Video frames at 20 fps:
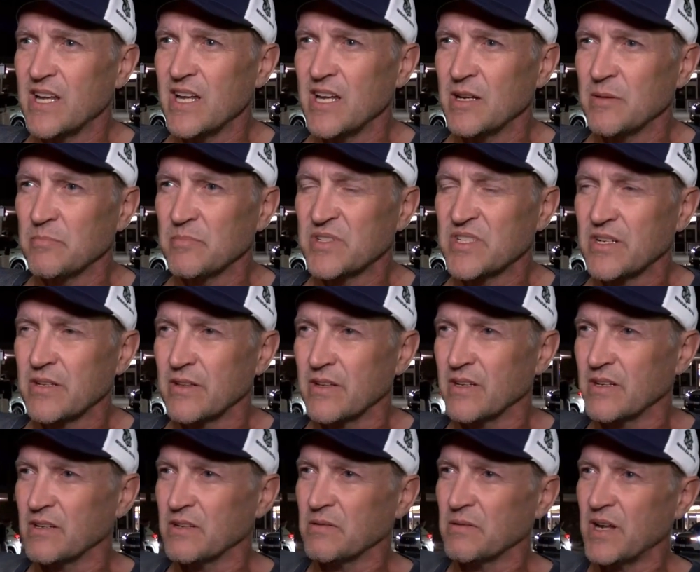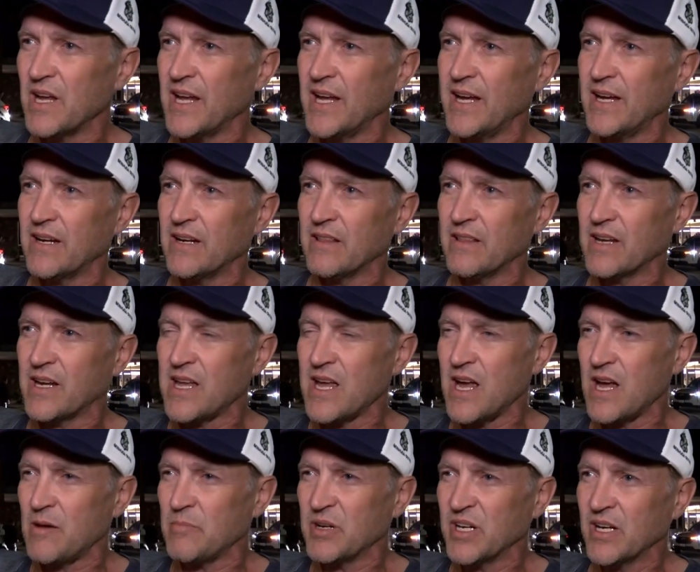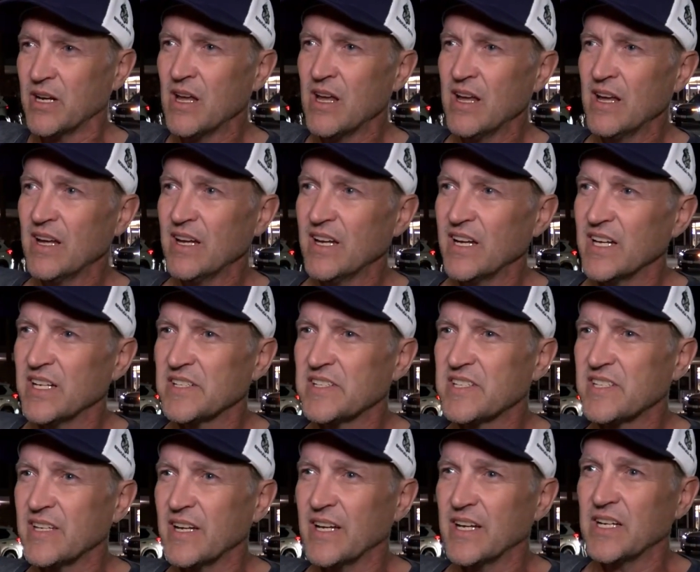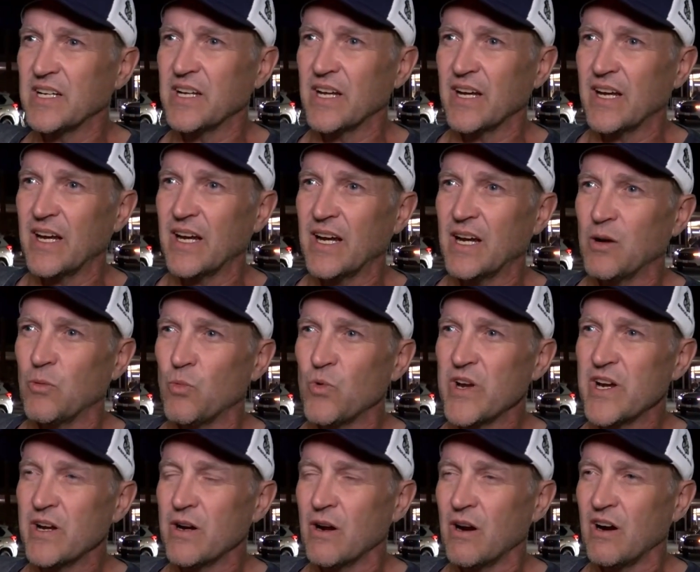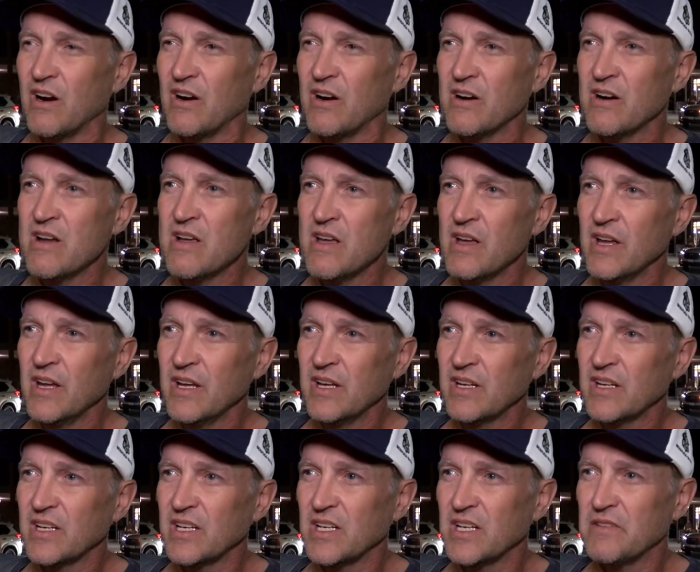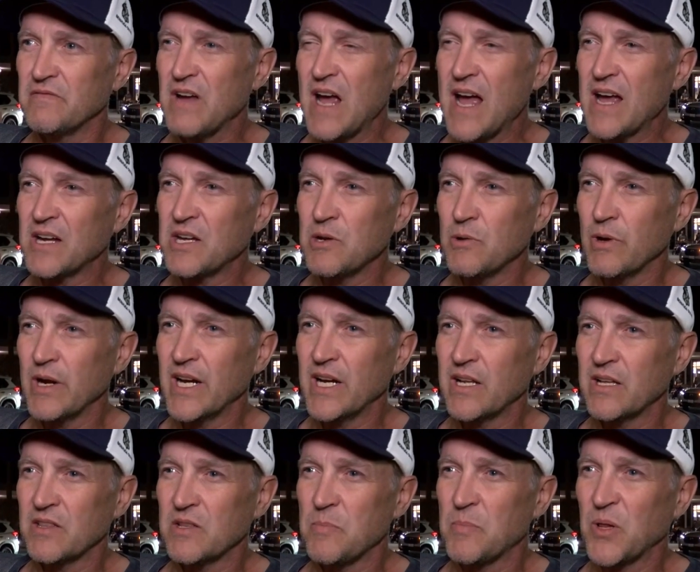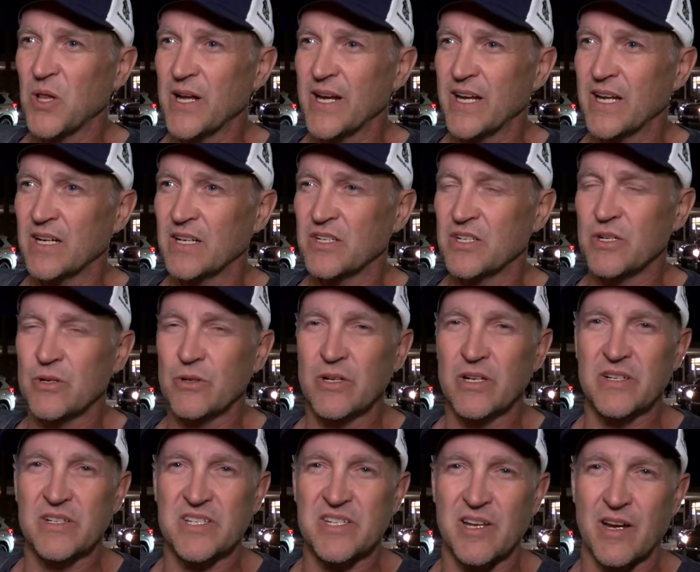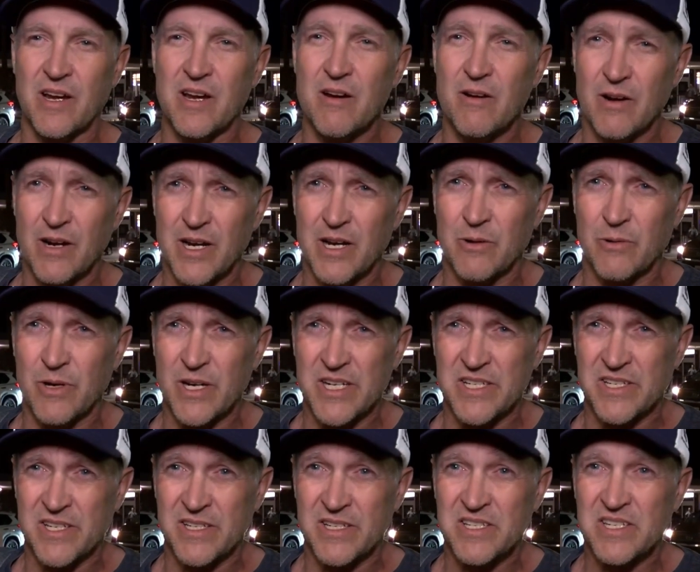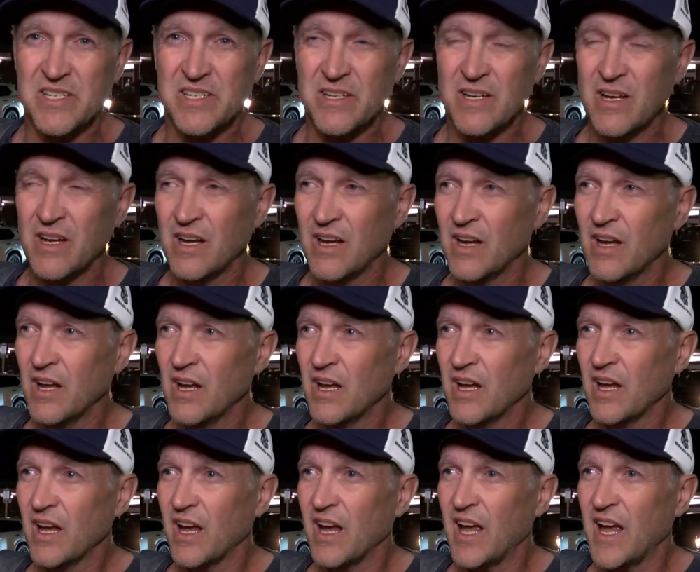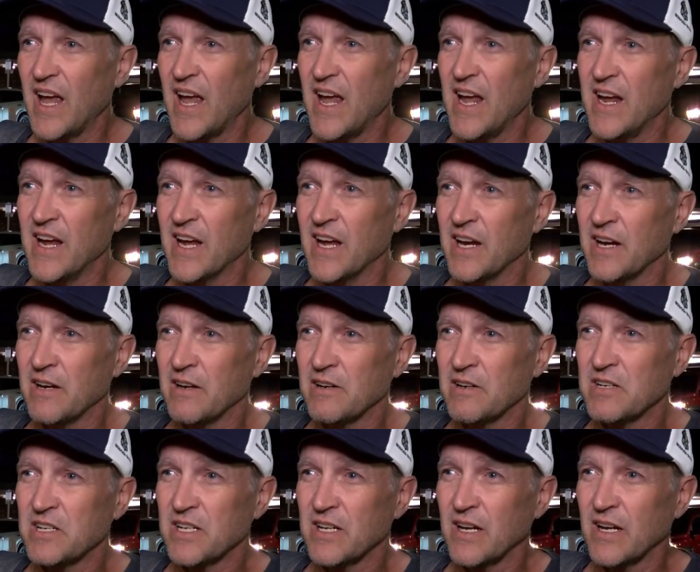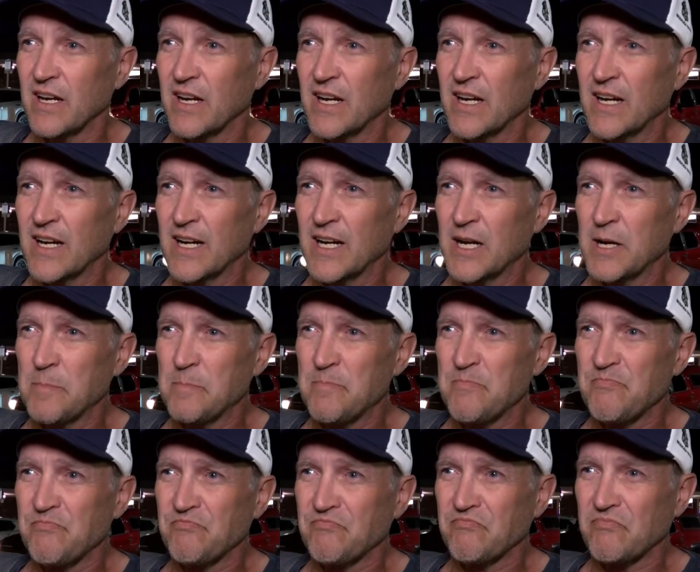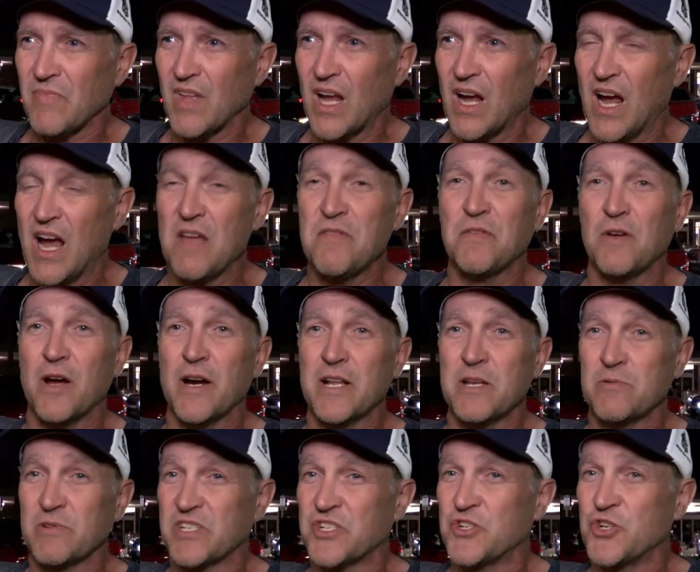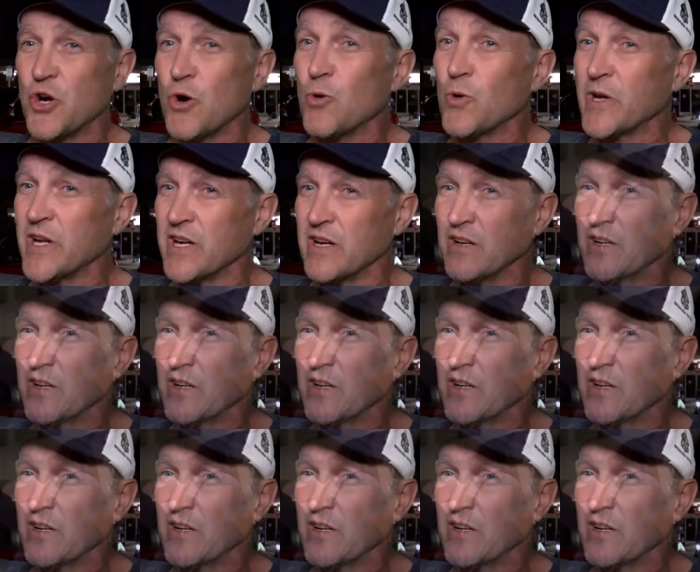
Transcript: came to the head of the cabin and said, uh, we are evacuating the plane due to security reasons and uh, I thought he was joking.